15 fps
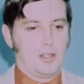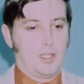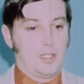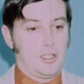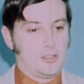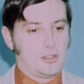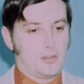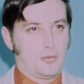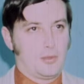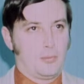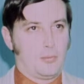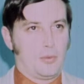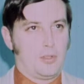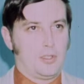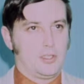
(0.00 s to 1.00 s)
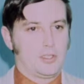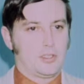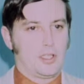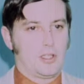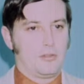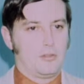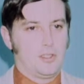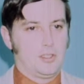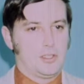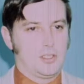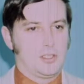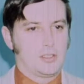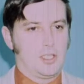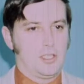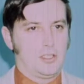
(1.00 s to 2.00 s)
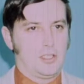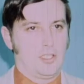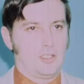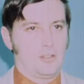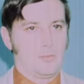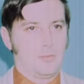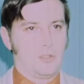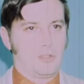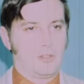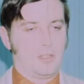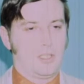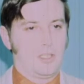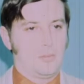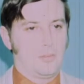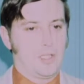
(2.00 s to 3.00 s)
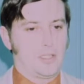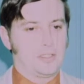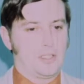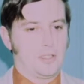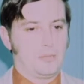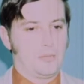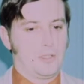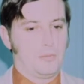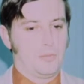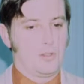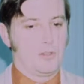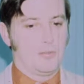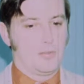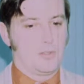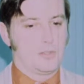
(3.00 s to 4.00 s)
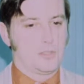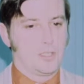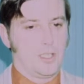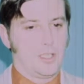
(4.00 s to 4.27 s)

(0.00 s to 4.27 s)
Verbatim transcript: That is, if a boy has not reached his 18th birthday by September the 1st,